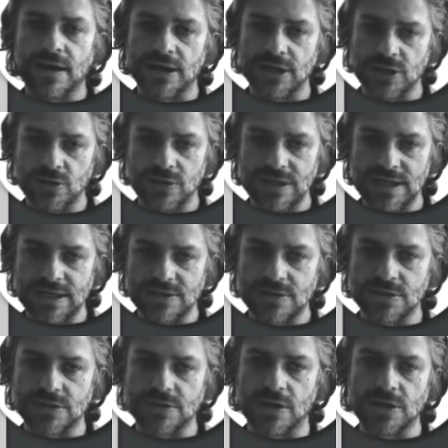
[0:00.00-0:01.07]
you need to
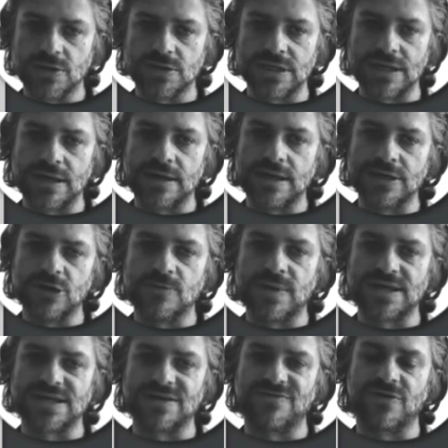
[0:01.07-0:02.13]
start using
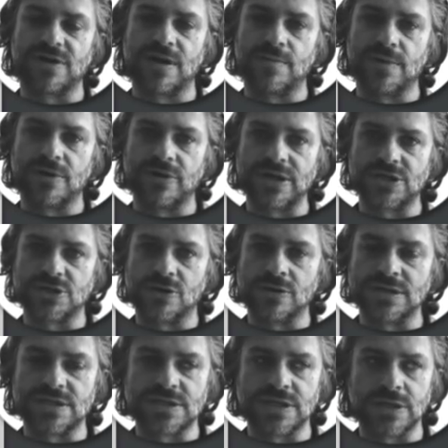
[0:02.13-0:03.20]
idiomatic vocabulary. So
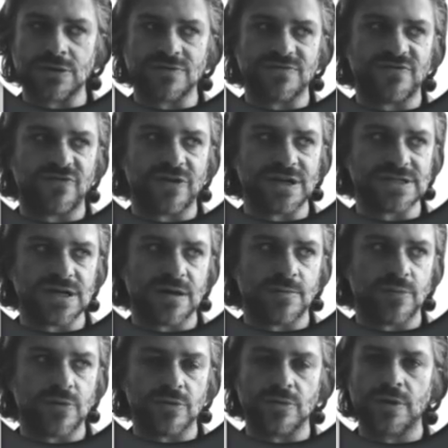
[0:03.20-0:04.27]
instead of, for
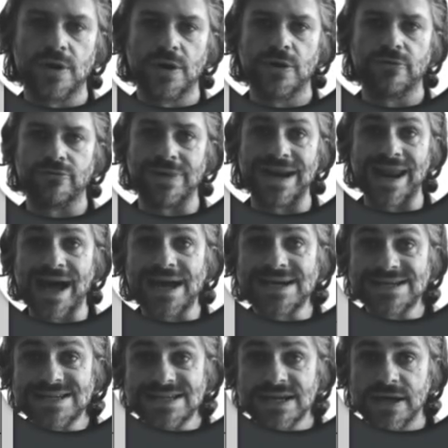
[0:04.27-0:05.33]
example,
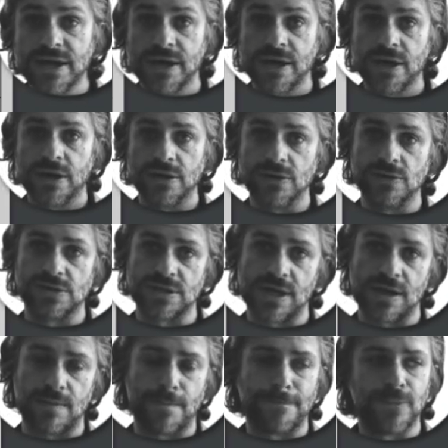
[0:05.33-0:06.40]
relax, you
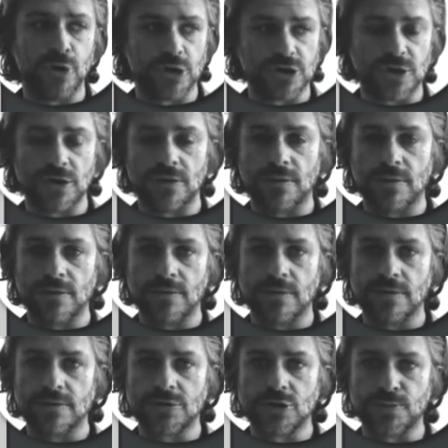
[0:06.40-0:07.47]
say put
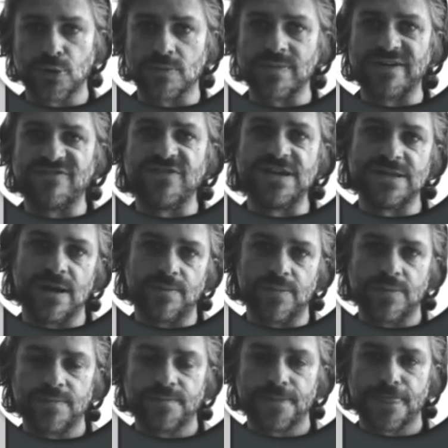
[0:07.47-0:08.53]
my feet
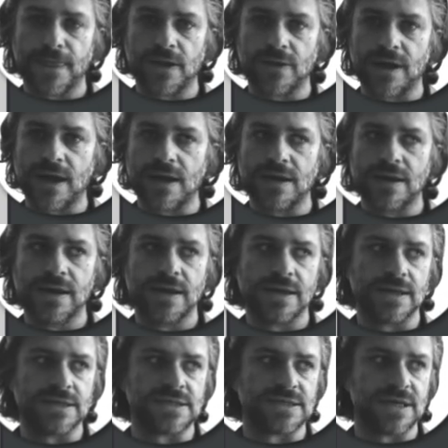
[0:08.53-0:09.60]
up. Okay,
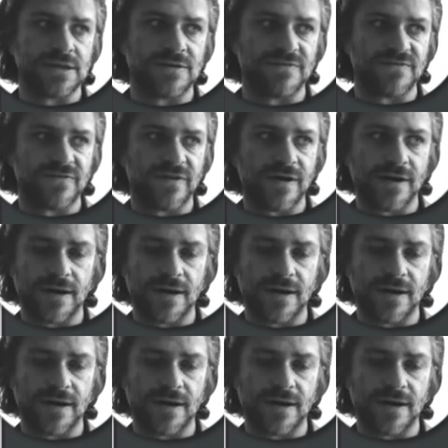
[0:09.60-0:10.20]
instead of